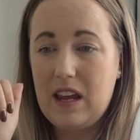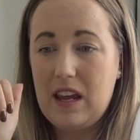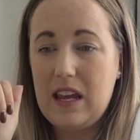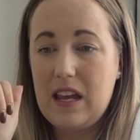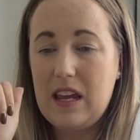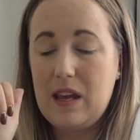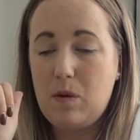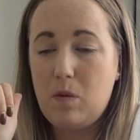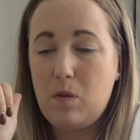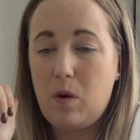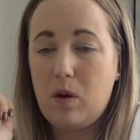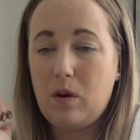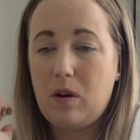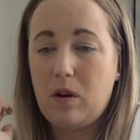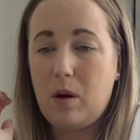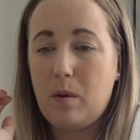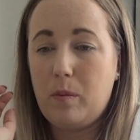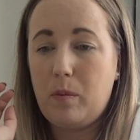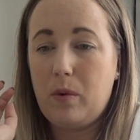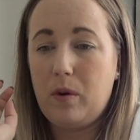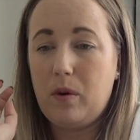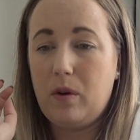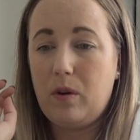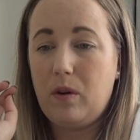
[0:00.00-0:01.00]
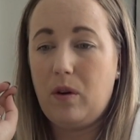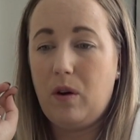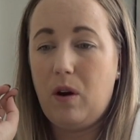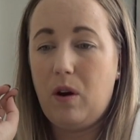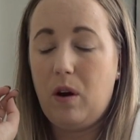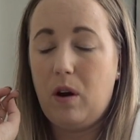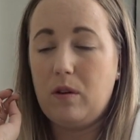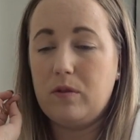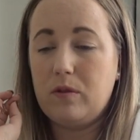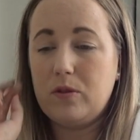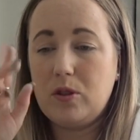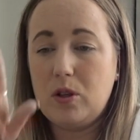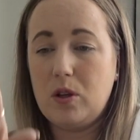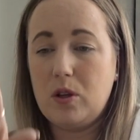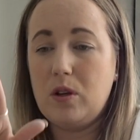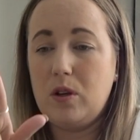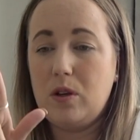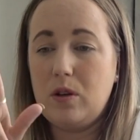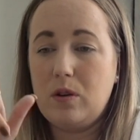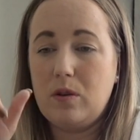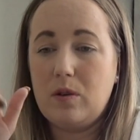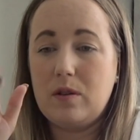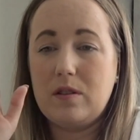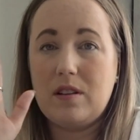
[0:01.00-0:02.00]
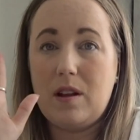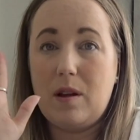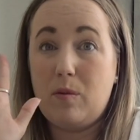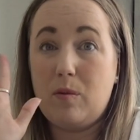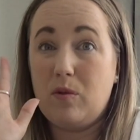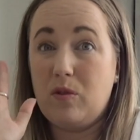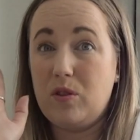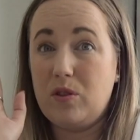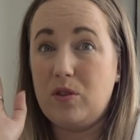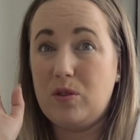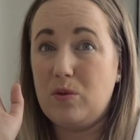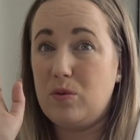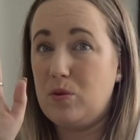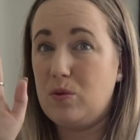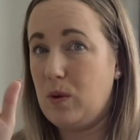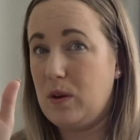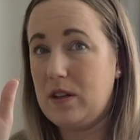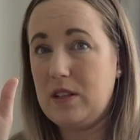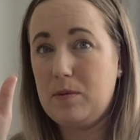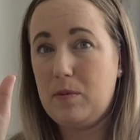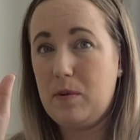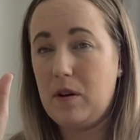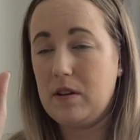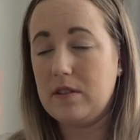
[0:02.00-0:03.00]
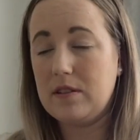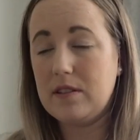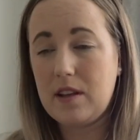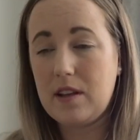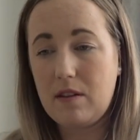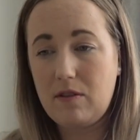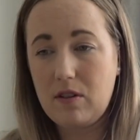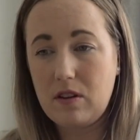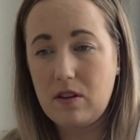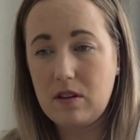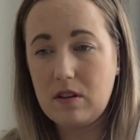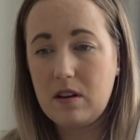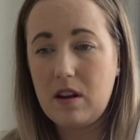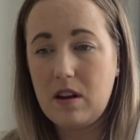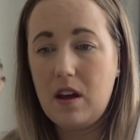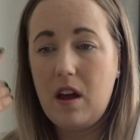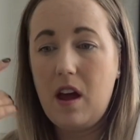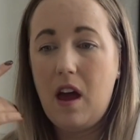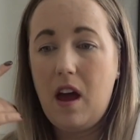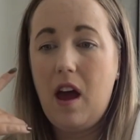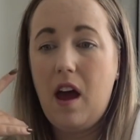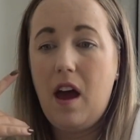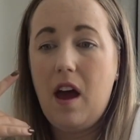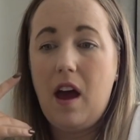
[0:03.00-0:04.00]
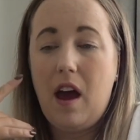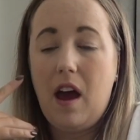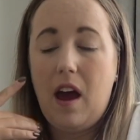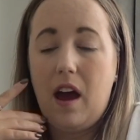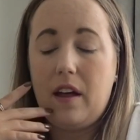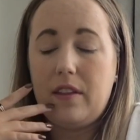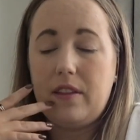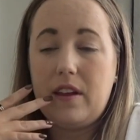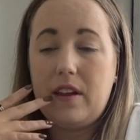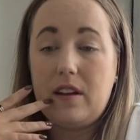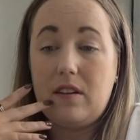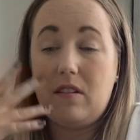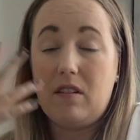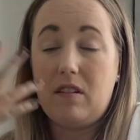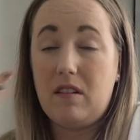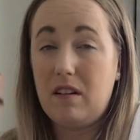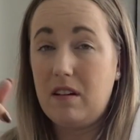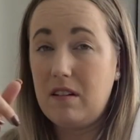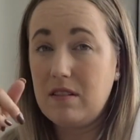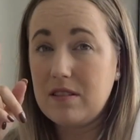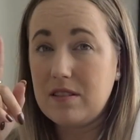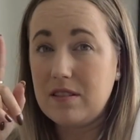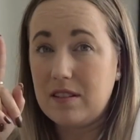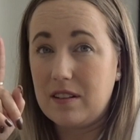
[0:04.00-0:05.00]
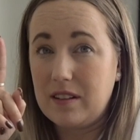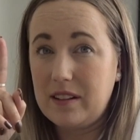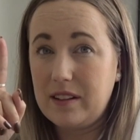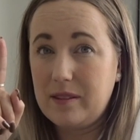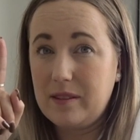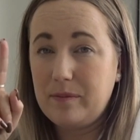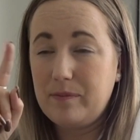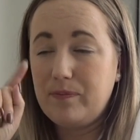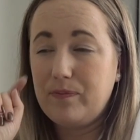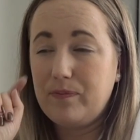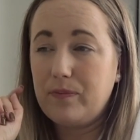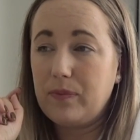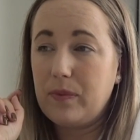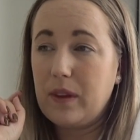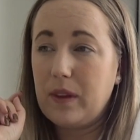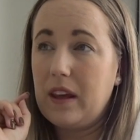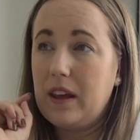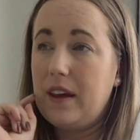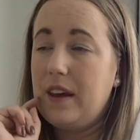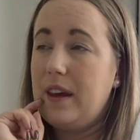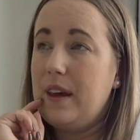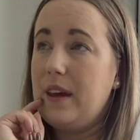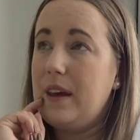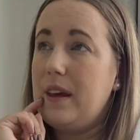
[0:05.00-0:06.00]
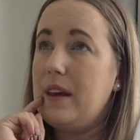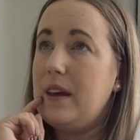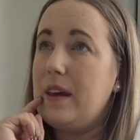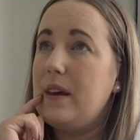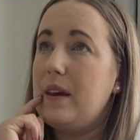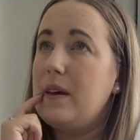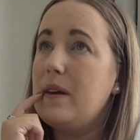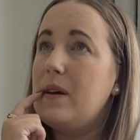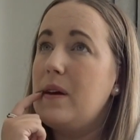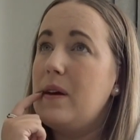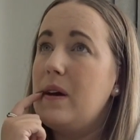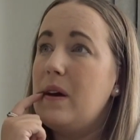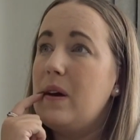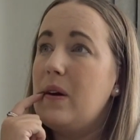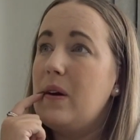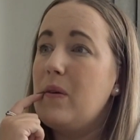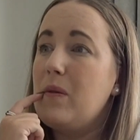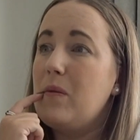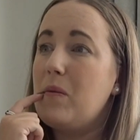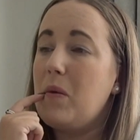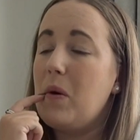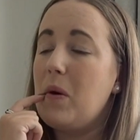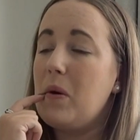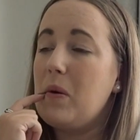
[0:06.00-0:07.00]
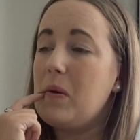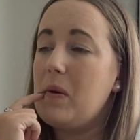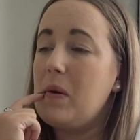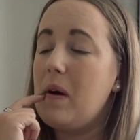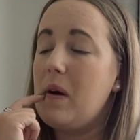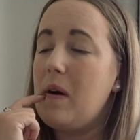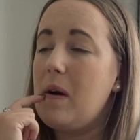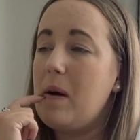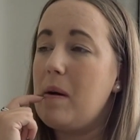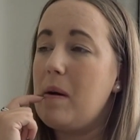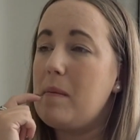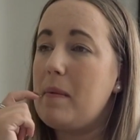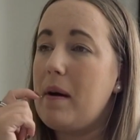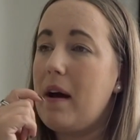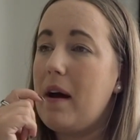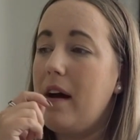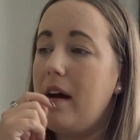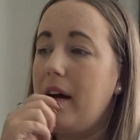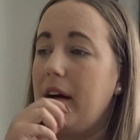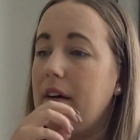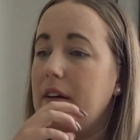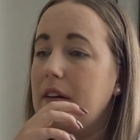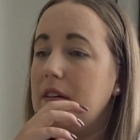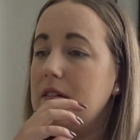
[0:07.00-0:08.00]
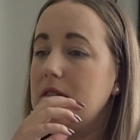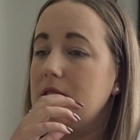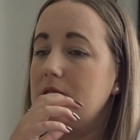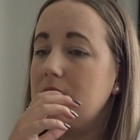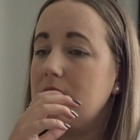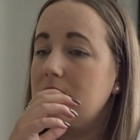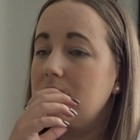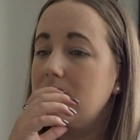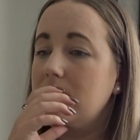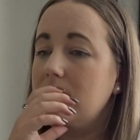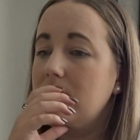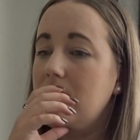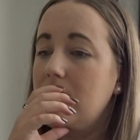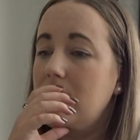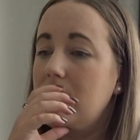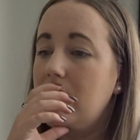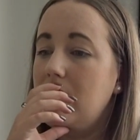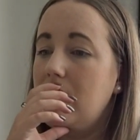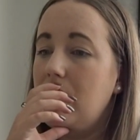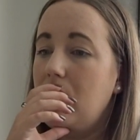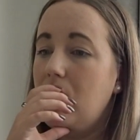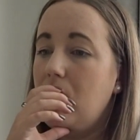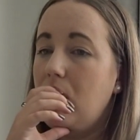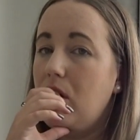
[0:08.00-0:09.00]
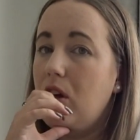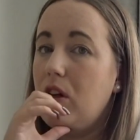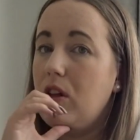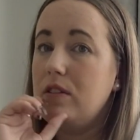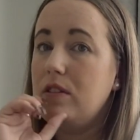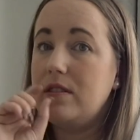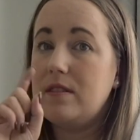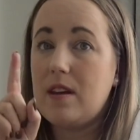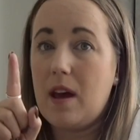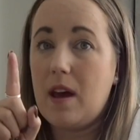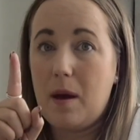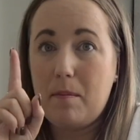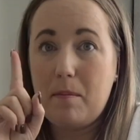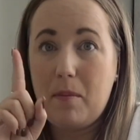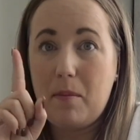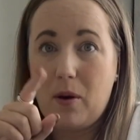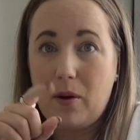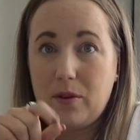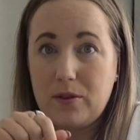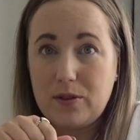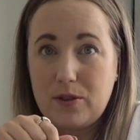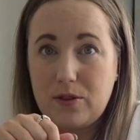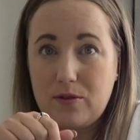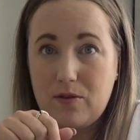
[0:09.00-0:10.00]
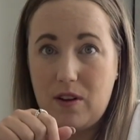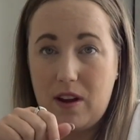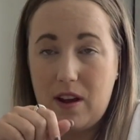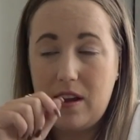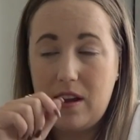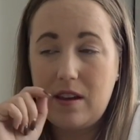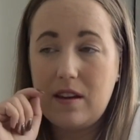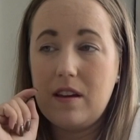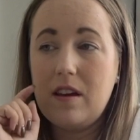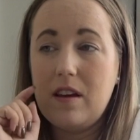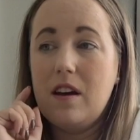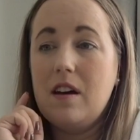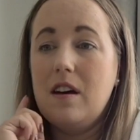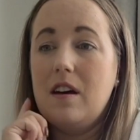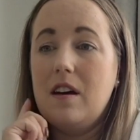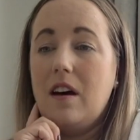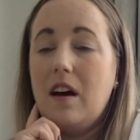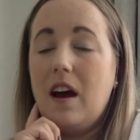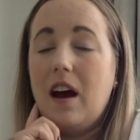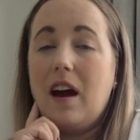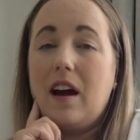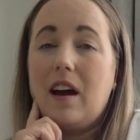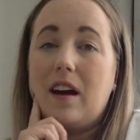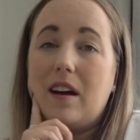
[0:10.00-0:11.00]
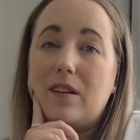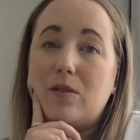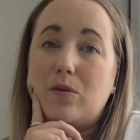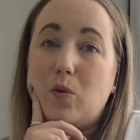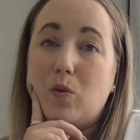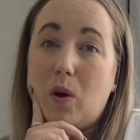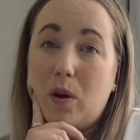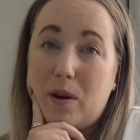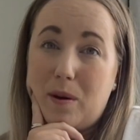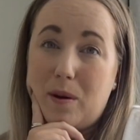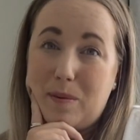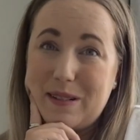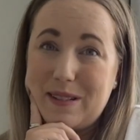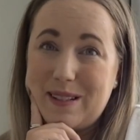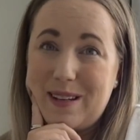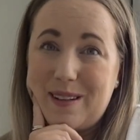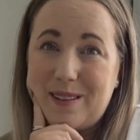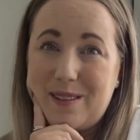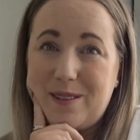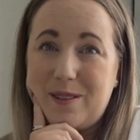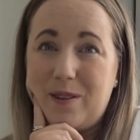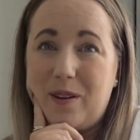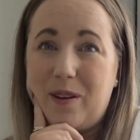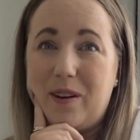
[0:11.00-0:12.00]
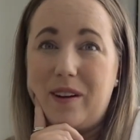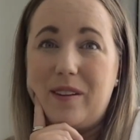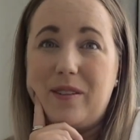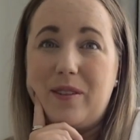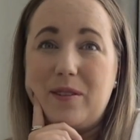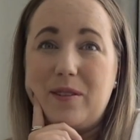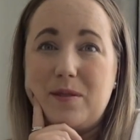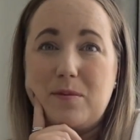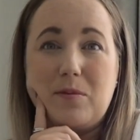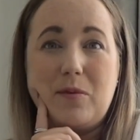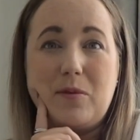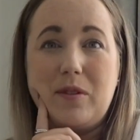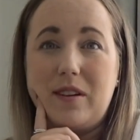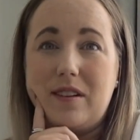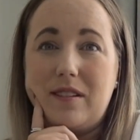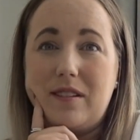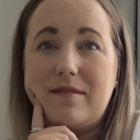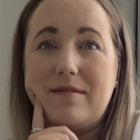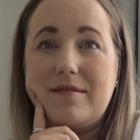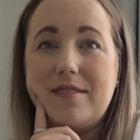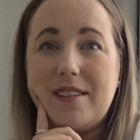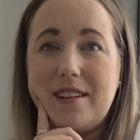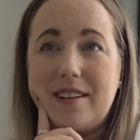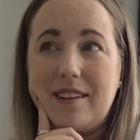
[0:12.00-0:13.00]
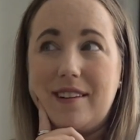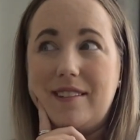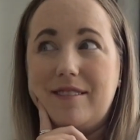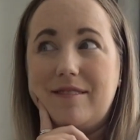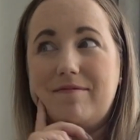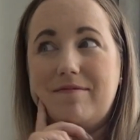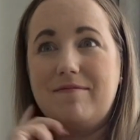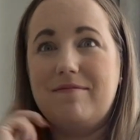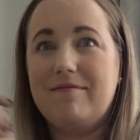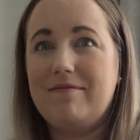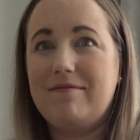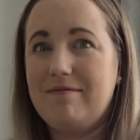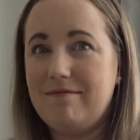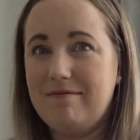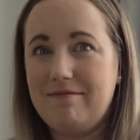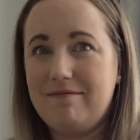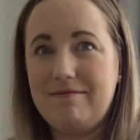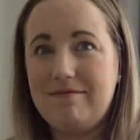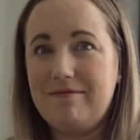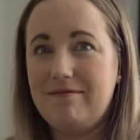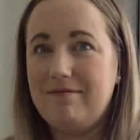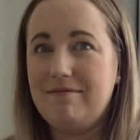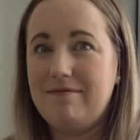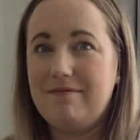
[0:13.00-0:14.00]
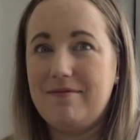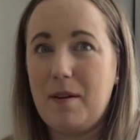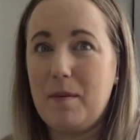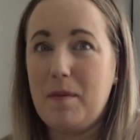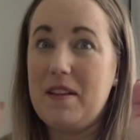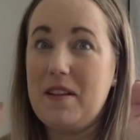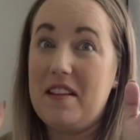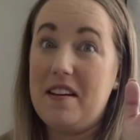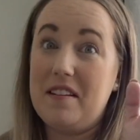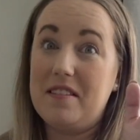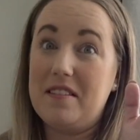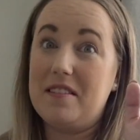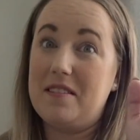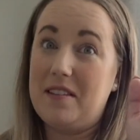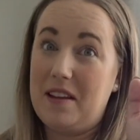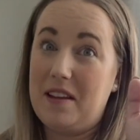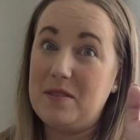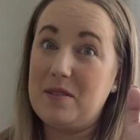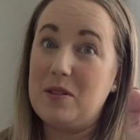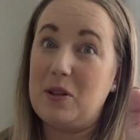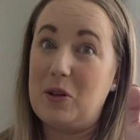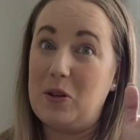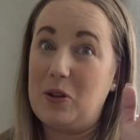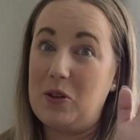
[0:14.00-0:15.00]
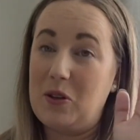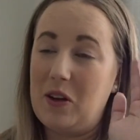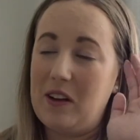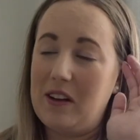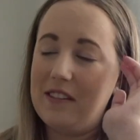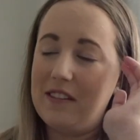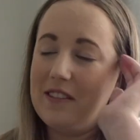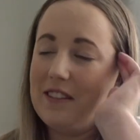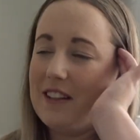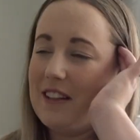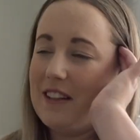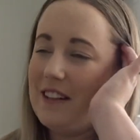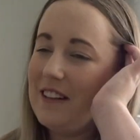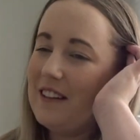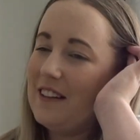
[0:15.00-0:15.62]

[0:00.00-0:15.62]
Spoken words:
he woke up at 2:30, slept through till 7:20, and then last night he woke up at 3:10 and woke up at 10 to 9 this morning. So I mean, that's a good night.